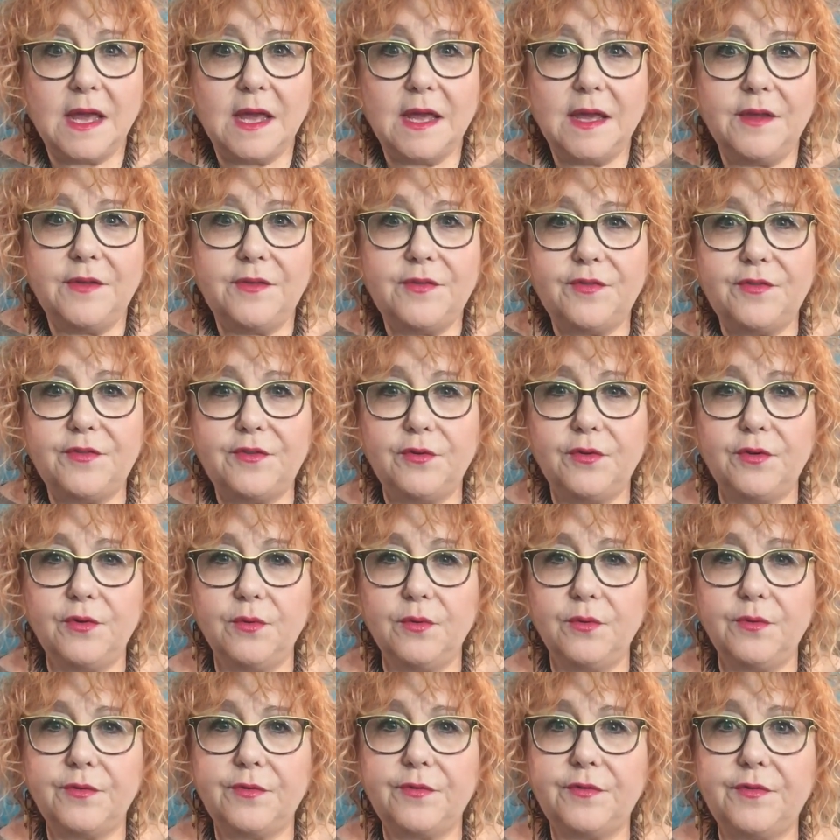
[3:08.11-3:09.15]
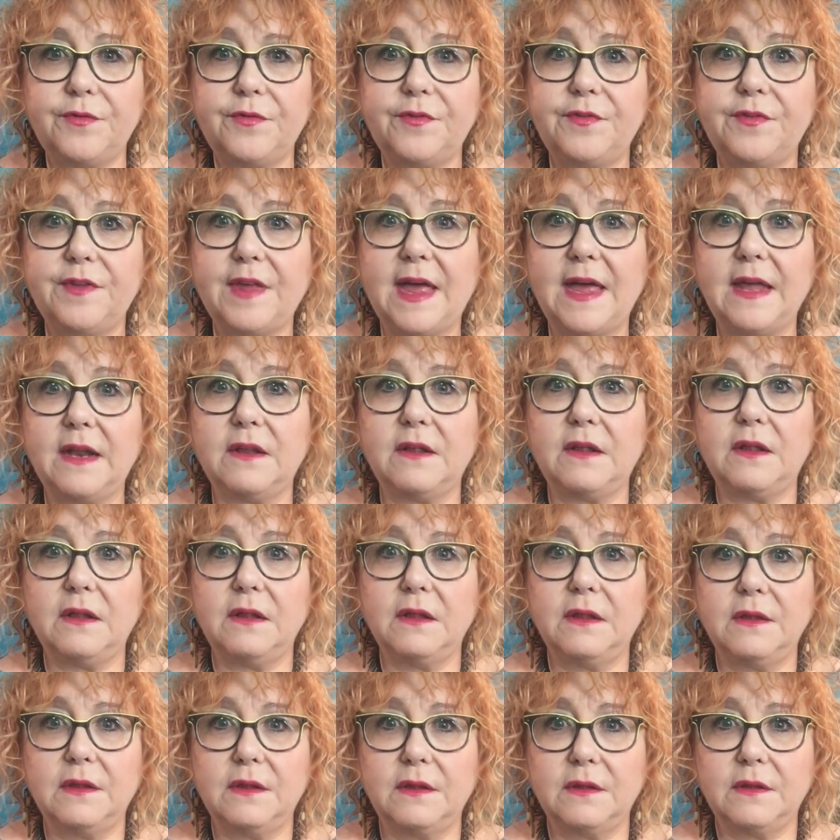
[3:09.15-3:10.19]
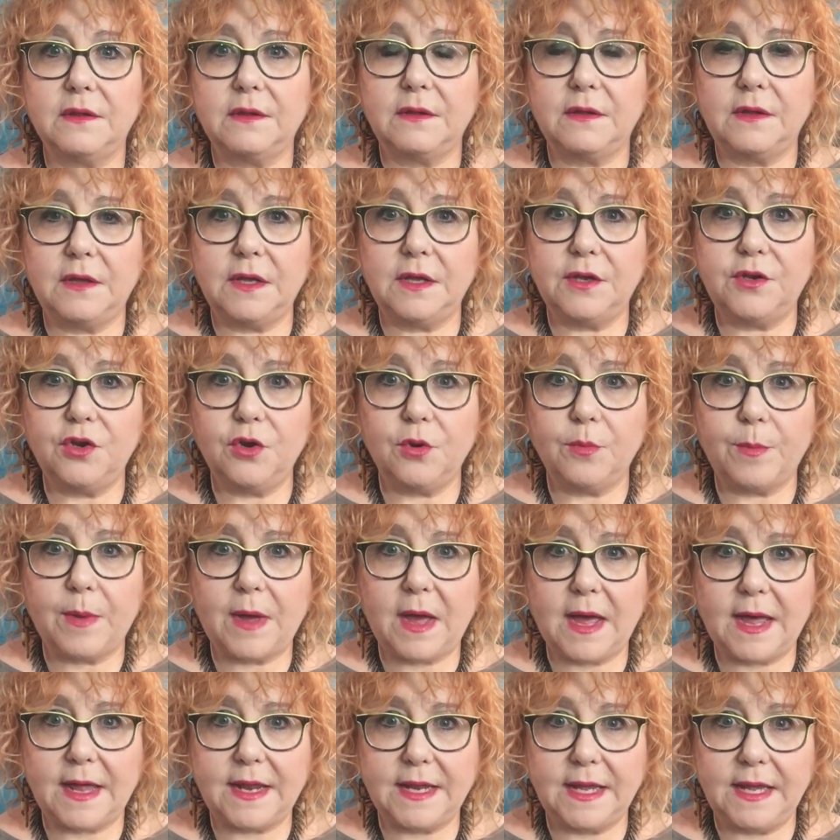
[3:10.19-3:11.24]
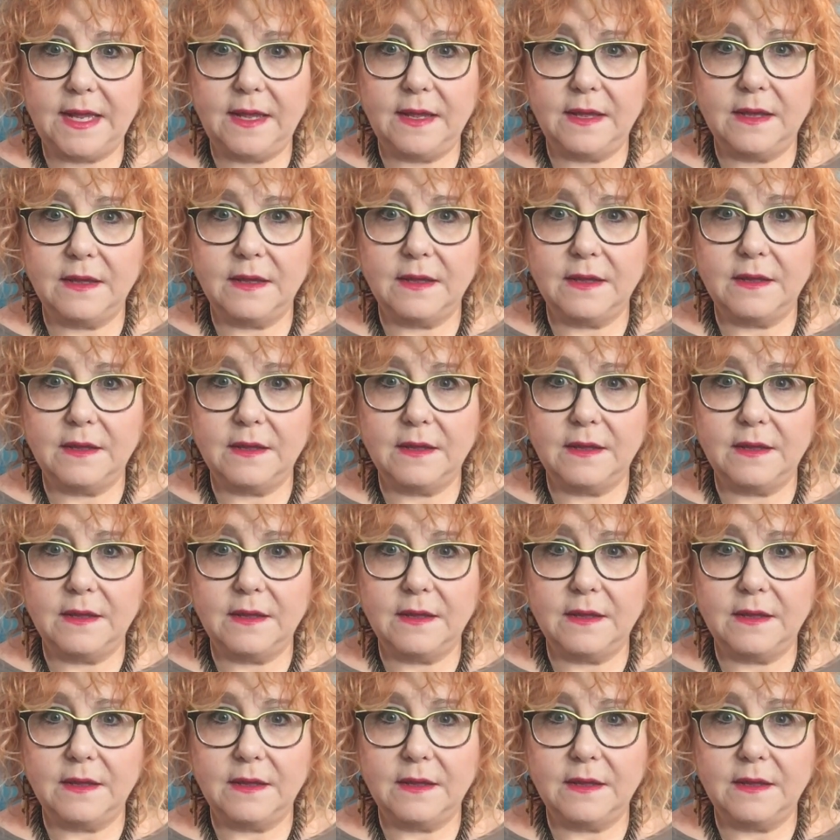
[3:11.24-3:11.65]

is to settle in your body,